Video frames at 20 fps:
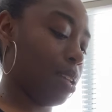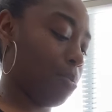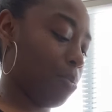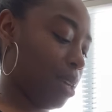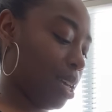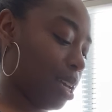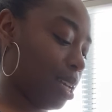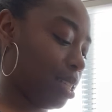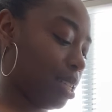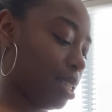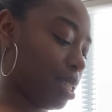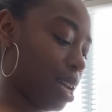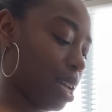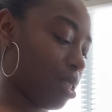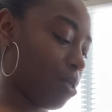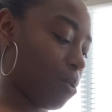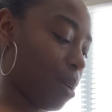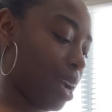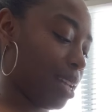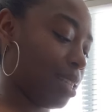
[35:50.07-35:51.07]
because it's
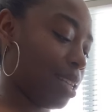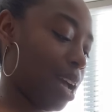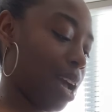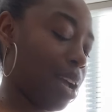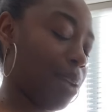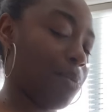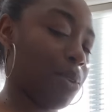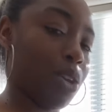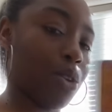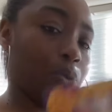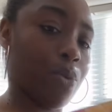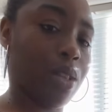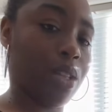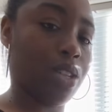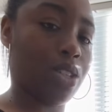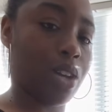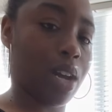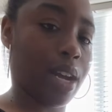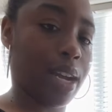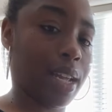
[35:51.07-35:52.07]
not the right time you're
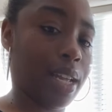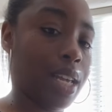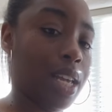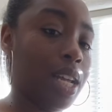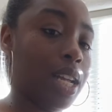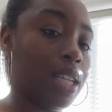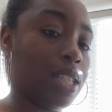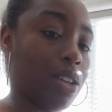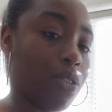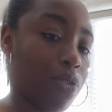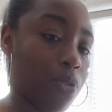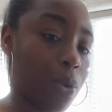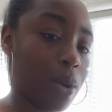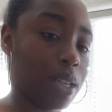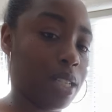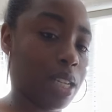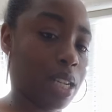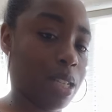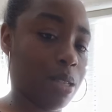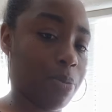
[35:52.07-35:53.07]
really trying to
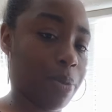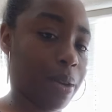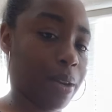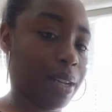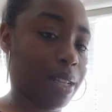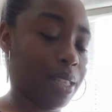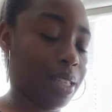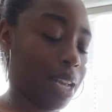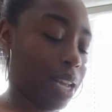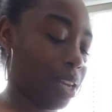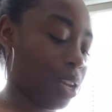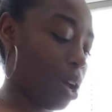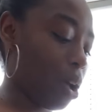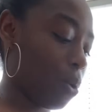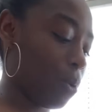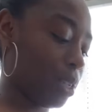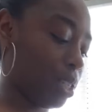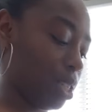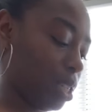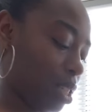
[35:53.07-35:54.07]
force it in spirit to say
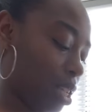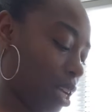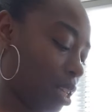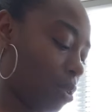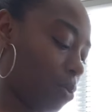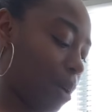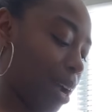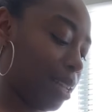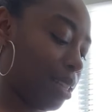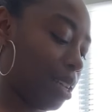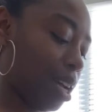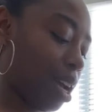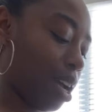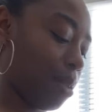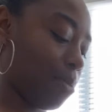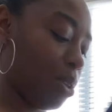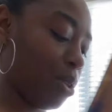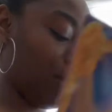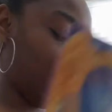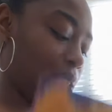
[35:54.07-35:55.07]
no it's just not the right
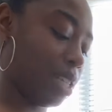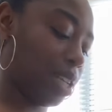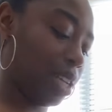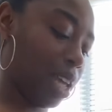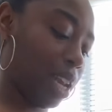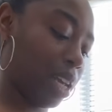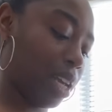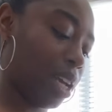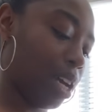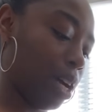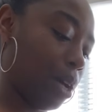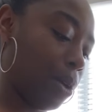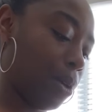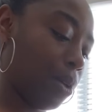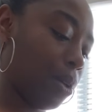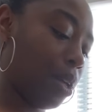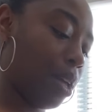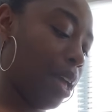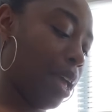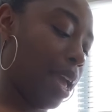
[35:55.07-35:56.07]
time you need to let it go
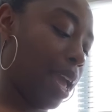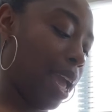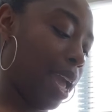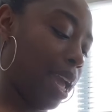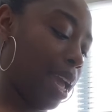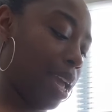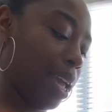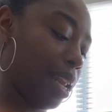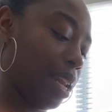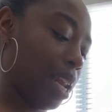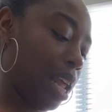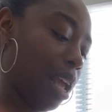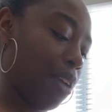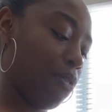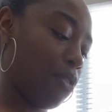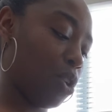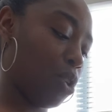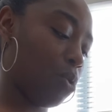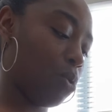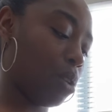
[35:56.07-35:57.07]
and
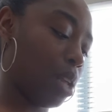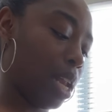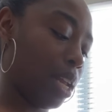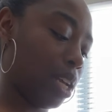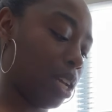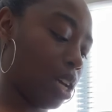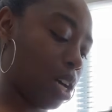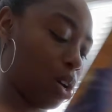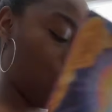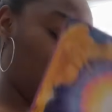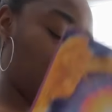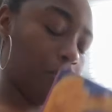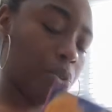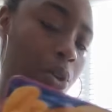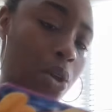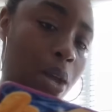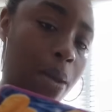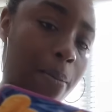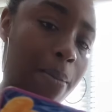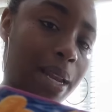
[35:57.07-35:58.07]
if you let it go
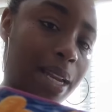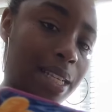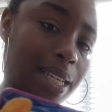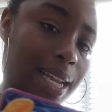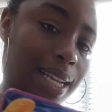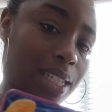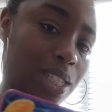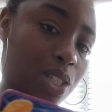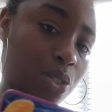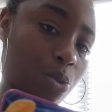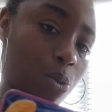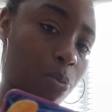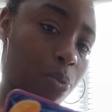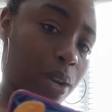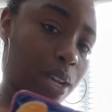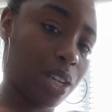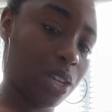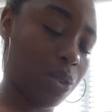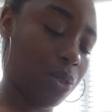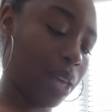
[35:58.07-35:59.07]
meditations will
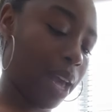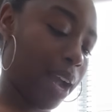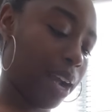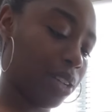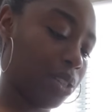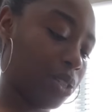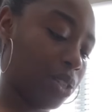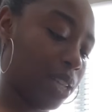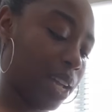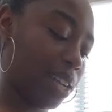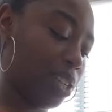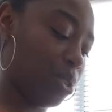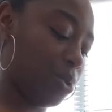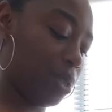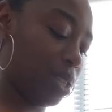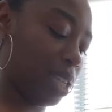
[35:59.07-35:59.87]
bring you the answers that you